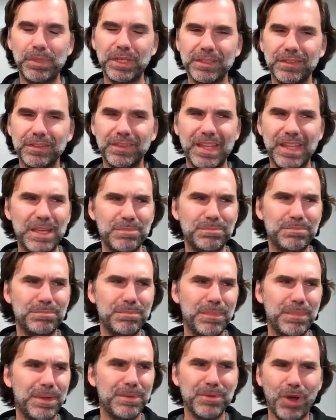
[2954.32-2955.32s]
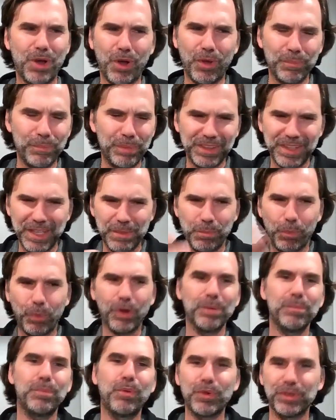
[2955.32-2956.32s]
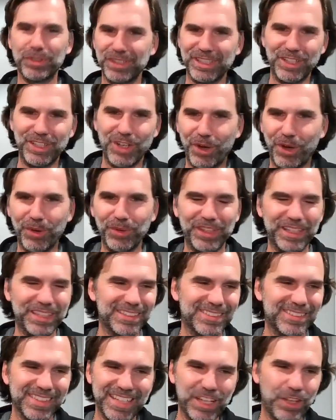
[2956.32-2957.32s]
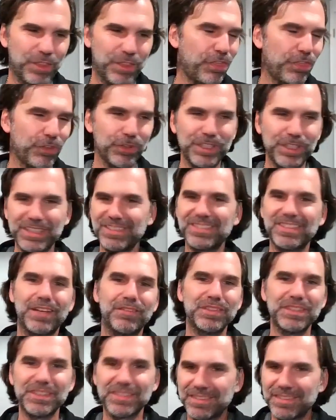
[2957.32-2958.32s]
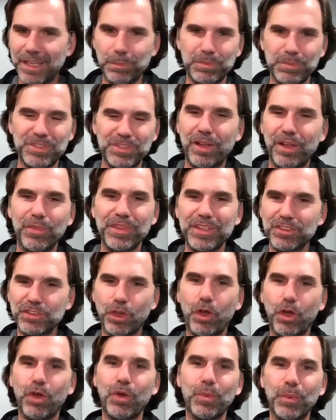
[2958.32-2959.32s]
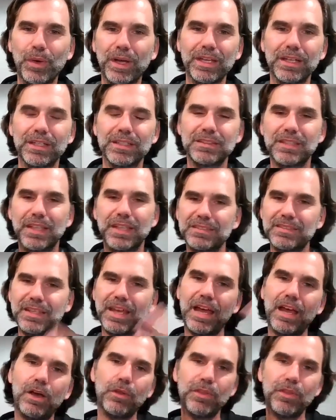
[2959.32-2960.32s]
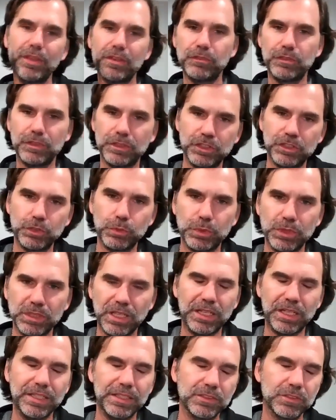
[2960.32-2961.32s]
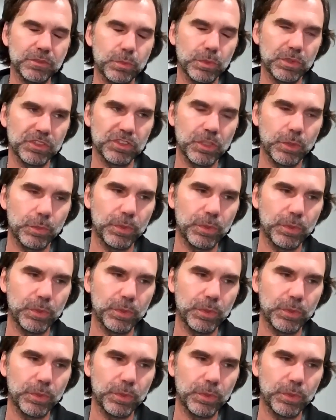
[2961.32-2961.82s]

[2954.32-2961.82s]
but they more importantly know that it's like 37 steps down this hallway, because that's how they visualize what's